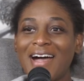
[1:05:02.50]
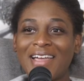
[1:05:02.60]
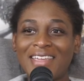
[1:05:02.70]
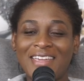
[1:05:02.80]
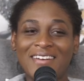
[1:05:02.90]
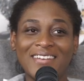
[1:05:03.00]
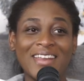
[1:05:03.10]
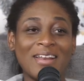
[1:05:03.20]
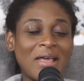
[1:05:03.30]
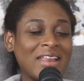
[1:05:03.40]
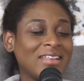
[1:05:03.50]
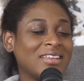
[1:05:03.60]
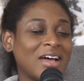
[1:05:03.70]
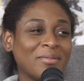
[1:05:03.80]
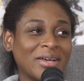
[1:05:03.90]
I cared, and
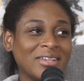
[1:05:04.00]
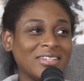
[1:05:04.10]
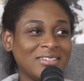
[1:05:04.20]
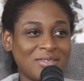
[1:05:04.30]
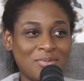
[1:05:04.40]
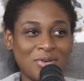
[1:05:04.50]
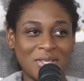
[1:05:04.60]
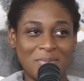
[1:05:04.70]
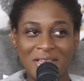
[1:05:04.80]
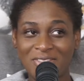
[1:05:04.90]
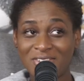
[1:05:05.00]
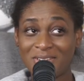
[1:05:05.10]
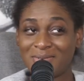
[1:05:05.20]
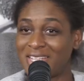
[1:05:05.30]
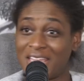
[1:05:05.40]
anytime I didn't support the Panthers,
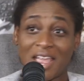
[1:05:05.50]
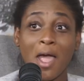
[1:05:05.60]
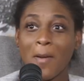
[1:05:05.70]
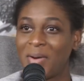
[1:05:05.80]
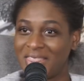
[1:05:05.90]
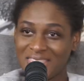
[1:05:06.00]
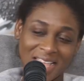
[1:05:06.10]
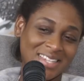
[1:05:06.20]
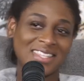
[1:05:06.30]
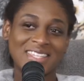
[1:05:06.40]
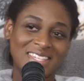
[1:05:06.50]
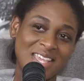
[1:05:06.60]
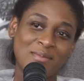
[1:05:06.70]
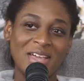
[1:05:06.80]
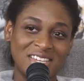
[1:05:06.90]
she was like, "But that's the
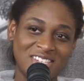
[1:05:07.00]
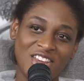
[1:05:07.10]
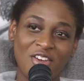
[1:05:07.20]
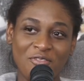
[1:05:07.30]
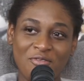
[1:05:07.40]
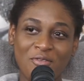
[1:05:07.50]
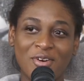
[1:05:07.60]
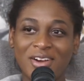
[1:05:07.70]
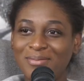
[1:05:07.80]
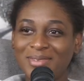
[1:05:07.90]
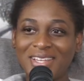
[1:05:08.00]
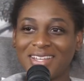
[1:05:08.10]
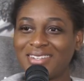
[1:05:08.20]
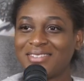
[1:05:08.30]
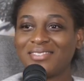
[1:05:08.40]
team I cheer for," and I'm
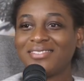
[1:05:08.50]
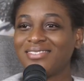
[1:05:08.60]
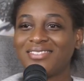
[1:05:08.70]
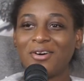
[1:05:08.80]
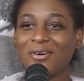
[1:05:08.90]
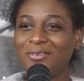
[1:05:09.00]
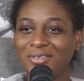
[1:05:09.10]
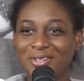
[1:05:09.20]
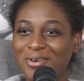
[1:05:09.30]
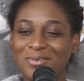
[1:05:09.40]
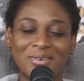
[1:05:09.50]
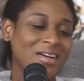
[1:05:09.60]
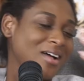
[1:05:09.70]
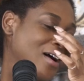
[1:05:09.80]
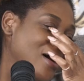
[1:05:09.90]
like, "No, you don't."
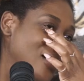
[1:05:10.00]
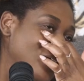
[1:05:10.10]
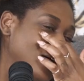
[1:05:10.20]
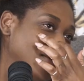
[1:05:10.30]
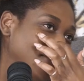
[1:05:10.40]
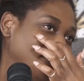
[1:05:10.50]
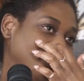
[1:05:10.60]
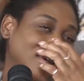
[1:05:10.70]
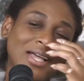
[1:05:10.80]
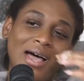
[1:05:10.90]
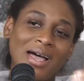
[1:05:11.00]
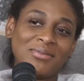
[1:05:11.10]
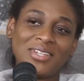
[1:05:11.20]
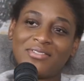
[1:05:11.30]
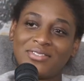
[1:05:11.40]
Um, but yeah, I
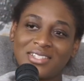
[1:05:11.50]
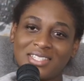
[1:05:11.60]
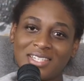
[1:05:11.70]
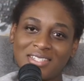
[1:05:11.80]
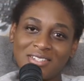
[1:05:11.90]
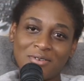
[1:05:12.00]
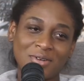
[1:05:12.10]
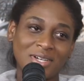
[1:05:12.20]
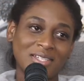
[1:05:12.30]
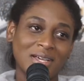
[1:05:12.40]
would definitely say it's the Hornets.